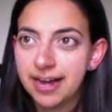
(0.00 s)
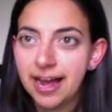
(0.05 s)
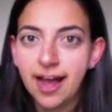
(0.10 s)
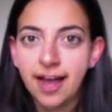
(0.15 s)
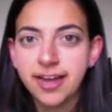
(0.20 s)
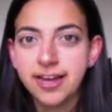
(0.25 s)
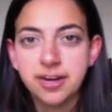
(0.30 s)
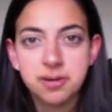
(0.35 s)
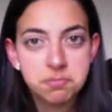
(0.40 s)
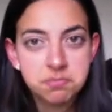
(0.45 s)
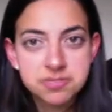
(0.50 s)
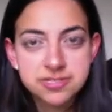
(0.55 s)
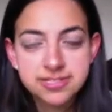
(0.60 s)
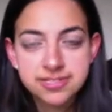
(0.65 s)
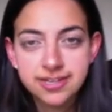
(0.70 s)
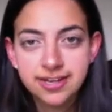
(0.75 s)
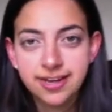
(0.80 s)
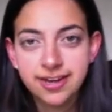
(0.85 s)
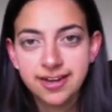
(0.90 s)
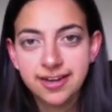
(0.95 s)
items
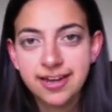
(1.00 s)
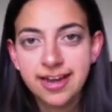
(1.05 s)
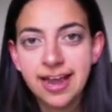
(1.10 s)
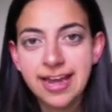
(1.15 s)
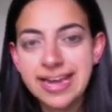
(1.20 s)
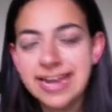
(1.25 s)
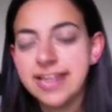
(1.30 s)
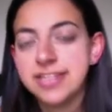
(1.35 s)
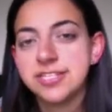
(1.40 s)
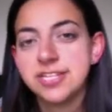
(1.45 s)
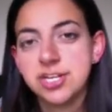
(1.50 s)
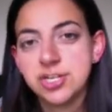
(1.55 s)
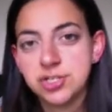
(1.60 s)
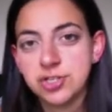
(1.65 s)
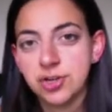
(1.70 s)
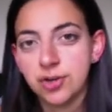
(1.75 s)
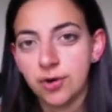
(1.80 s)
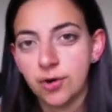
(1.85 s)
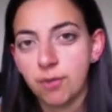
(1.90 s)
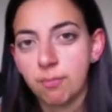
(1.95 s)
in
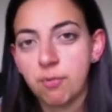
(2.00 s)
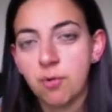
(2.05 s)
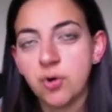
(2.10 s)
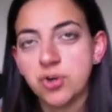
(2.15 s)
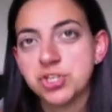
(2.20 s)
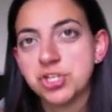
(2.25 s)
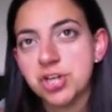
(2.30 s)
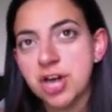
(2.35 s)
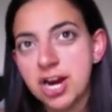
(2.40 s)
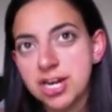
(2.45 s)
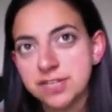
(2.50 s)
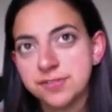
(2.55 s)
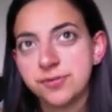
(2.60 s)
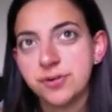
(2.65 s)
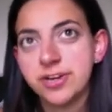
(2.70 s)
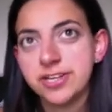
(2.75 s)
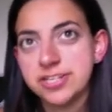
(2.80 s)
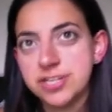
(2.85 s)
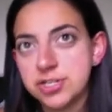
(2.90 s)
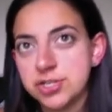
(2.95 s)
addition, or charge
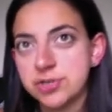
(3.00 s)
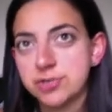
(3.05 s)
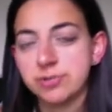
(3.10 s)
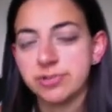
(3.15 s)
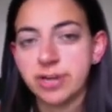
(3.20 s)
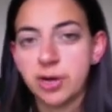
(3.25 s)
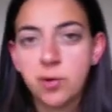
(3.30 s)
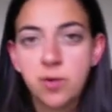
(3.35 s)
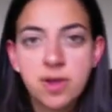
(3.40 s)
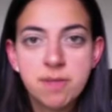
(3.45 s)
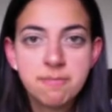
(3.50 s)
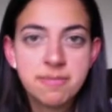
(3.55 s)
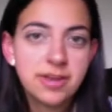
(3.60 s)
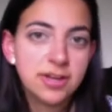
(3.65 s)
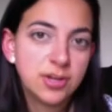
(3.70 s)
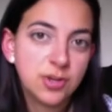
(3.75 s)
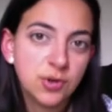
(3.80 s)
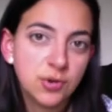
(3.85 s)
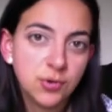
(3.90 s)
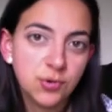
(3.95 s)
for additional
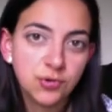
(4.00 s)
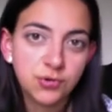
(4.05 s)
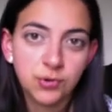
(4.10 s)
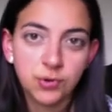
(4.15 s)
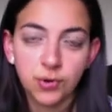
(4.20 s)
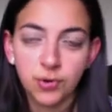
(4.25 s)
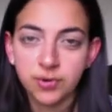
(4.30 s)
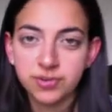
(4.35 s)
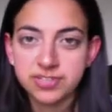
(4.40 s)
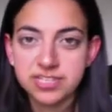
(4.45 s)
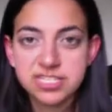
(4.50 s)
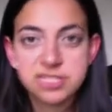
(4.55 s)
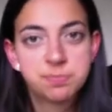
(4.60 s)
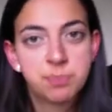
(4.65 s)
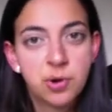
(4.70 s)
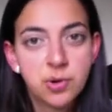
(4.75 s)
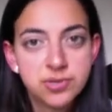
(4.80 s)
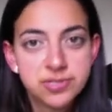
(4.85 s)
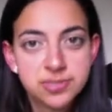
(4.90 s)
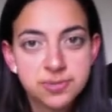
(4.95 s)
equipment use or
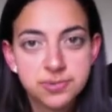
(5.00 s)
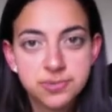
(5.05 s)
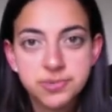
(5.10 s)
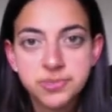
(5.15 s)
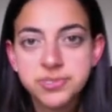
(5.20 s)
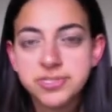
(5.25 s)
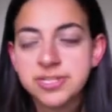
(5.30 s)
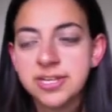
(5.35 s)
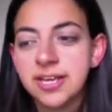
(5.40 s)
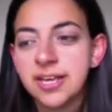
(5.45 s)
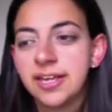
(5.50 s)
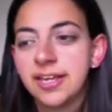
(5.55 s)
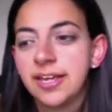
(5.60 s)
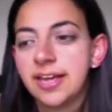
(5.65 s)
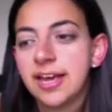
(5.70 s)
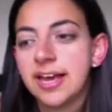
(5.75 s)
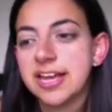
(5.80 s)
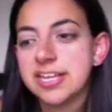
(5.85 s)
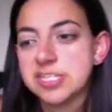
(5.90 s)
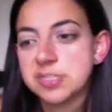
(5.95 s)
disposables
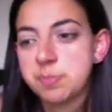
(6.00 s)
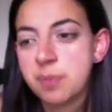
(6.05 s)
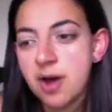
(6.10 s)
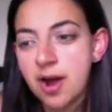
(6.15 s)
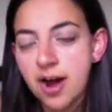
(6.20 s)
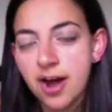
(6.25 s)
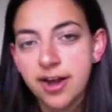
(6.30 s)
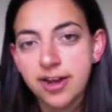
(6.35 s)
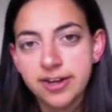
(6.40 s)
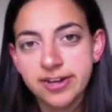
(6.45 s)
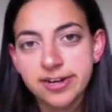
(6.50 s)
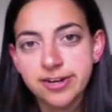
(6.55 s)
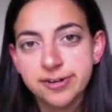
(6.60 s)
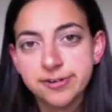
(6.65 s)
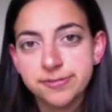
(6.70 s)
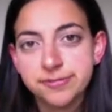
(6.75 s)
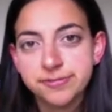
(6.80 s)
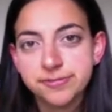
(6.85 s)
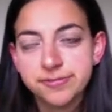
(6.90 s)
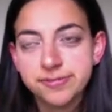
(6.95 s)
as part
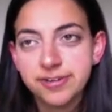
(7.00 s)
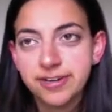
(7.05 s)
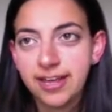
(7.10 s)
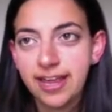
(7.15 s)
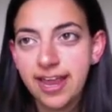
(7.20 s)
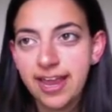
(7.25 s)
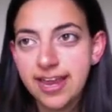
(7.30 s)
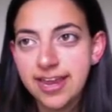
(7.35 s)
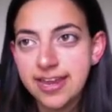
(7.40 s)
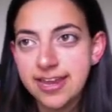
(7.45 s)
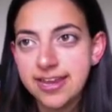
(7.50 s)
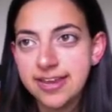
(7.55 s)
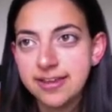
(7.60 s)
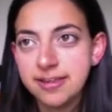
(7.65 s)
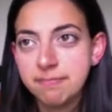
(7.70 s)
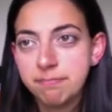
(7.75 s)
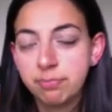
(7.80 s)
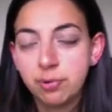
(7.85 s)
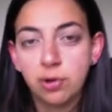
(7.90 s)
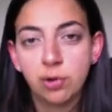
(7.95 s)
of
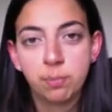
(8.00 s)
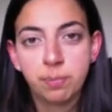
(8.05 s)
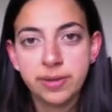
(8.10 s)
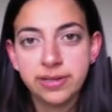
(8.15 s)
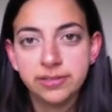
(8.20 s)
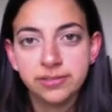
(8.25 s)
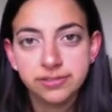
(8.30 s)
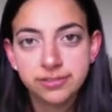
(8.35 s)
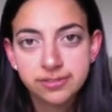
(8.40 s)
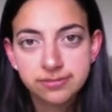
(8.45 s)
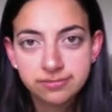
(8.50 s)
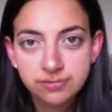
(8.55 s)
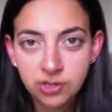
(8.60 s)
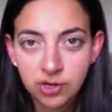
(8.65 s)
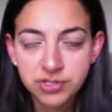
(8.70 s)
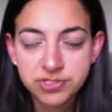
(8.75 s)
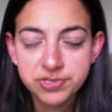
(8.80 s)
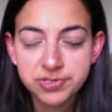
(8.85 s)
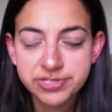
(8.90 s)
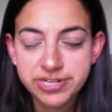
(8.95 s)
a bulk billed
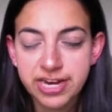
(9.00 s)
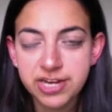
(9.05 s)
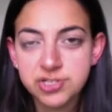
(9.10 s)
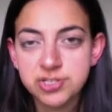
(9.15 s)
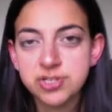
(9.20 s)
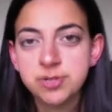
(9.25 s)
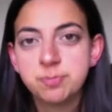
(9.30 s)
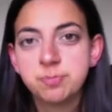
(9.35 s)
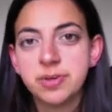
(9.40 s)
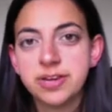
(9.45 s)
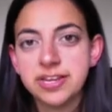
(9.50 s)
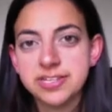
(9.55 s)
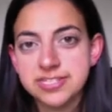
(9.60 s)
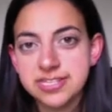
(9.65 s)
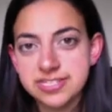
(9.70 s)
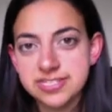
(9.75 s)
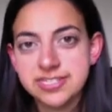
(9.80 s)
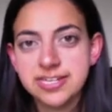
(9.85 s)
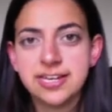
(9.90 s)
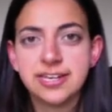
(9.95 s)
consultation, because
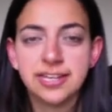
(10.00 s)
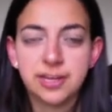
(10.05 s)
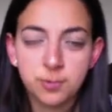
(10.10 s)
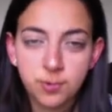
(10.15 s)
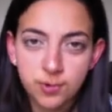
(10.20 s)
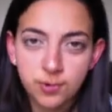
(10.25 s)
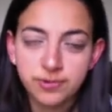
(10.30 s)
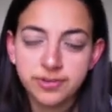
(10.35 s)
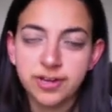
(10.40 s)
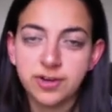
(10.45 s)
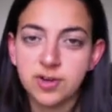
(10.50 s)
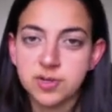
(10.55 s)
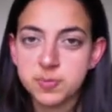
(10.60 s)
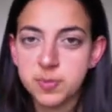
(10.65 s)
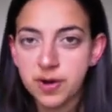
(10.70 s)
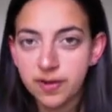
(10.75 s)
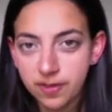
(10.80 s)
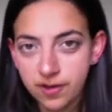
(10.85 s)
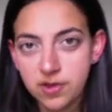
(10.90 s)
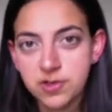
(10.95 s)
it's seen like, well, as
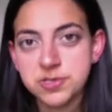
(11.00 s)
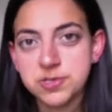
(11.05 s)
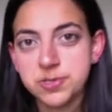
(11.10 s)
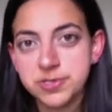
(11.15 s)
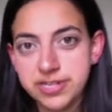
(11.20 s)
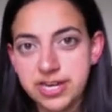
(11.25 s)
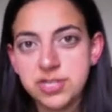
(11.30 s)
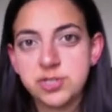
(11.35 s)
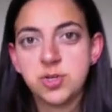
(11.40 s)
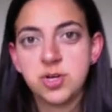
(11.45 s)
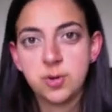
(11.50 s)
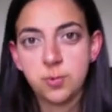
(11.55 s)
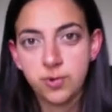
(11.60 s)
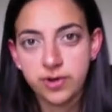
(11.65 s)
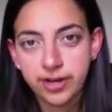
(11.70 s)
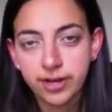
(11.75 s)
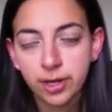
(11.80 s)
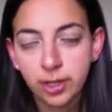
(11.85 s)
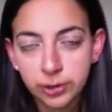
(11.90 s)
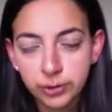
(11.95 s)
part of the consultation it
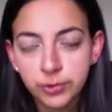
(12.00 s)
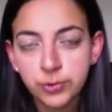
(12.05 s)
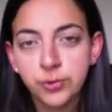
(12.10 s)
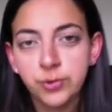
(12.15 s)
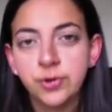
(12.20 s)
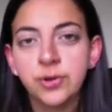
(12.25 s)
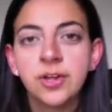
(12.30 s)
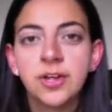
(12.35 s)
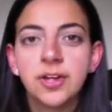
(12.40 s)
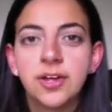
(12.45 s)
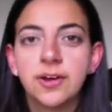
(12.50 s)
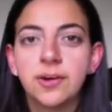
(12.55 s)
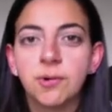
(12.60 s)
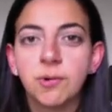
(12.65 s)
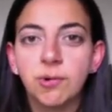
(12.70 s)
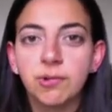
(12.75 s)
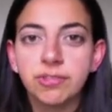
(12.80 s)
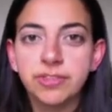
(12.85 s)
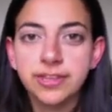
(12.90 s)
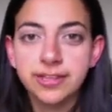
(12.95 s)
would include
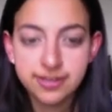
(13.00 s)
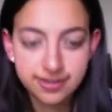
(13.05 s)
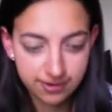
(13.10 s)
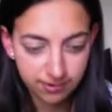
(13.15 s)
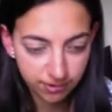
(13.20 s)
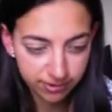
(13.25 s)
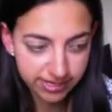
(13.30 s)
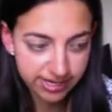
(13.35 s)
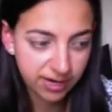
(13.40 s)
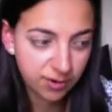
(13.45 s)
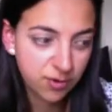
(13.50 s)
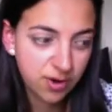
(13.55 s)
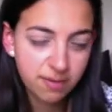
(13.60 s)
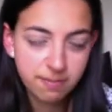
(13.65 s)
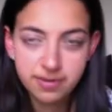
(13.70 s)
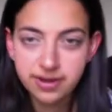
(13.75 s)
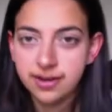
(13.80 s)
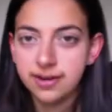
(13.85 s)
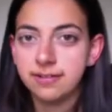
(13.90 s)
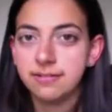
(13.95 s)
all the
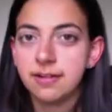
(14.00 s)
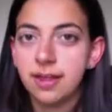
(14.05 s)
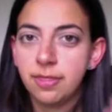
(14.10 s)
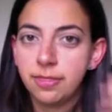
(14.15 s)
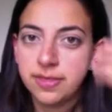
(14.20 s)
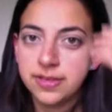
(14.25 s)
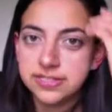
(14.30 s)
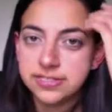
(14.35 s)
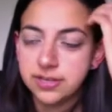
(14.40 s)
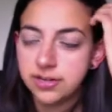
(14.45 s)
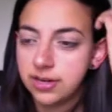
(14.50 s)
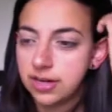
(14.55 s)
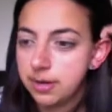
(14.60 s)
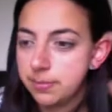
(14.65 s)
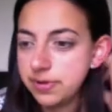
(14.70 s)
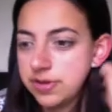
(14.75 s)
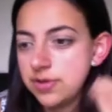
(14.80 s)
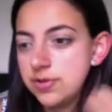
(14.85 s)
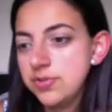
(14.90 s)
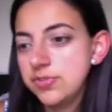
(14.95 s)
equipment and things that you're going
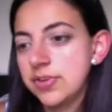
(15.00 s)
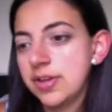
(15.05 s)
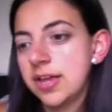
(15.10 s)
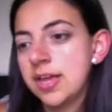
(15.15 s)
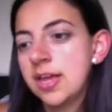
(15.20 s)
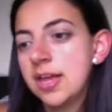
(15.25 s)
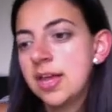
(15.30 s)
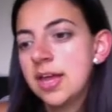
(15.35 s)
to be using.